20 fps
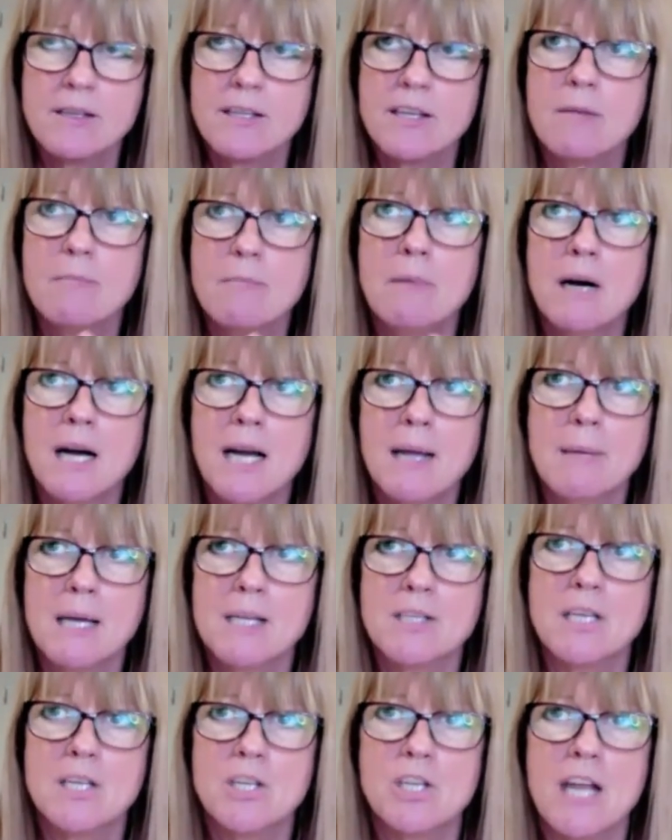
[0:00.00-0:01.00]
so my
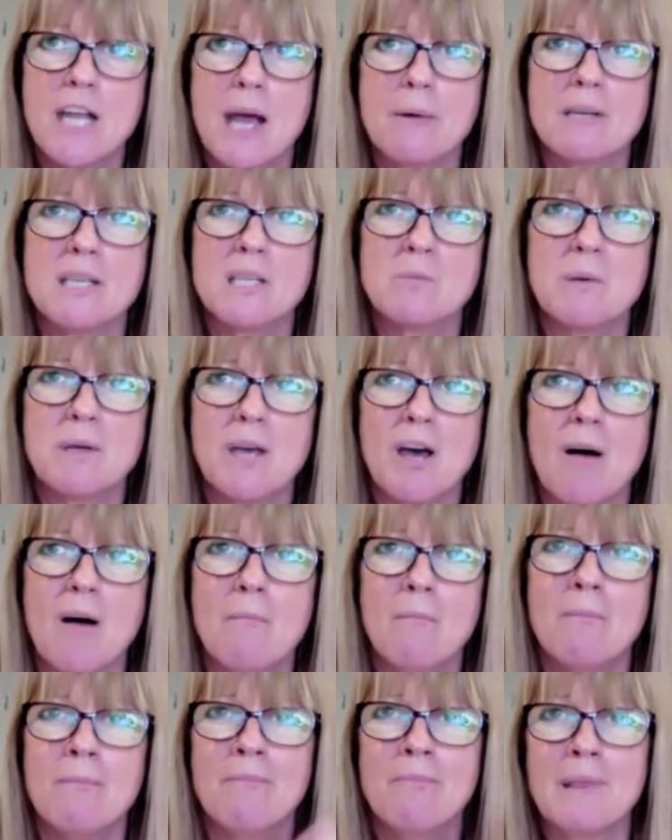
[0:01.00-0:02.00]
message now has
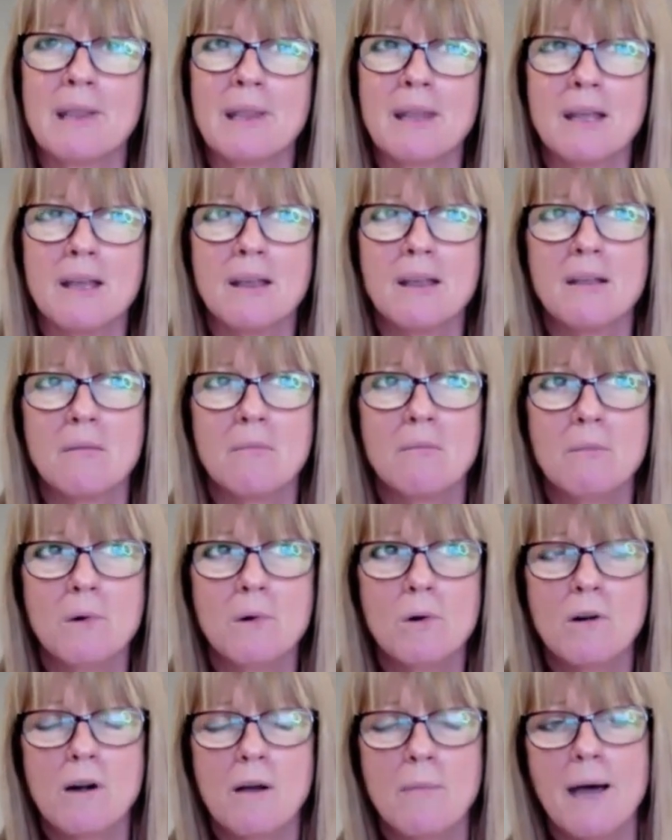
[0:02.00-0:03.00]
become
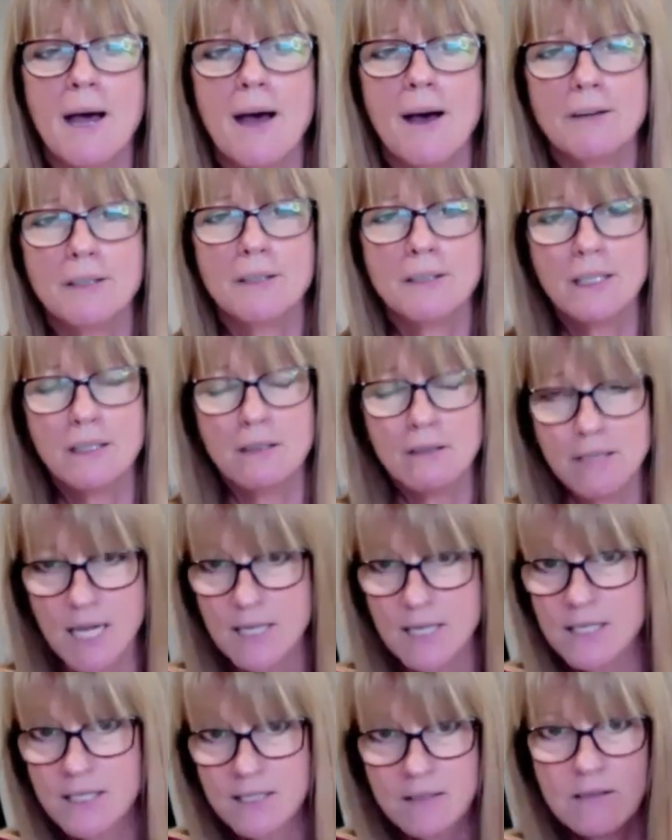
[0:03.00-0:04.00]
more about you know
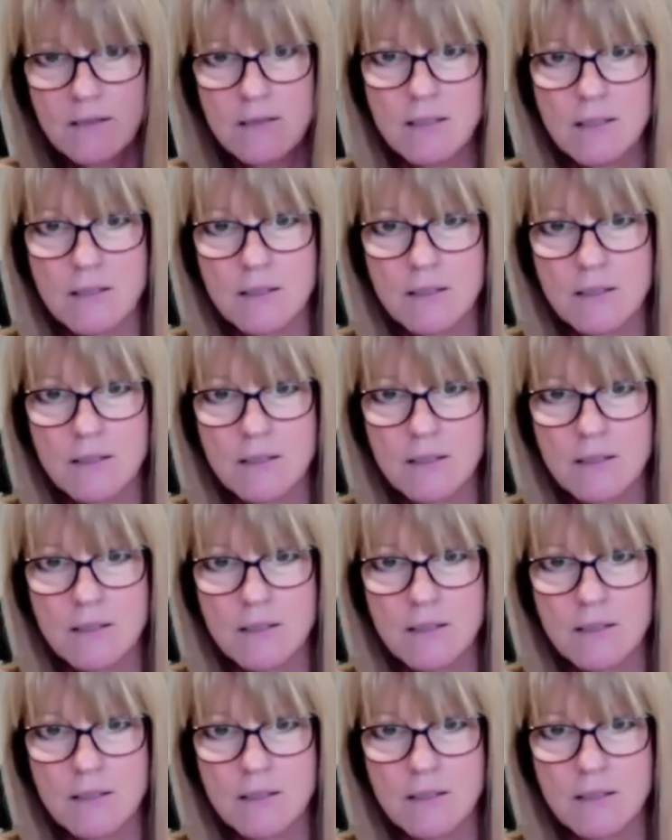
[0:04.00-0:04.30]
yes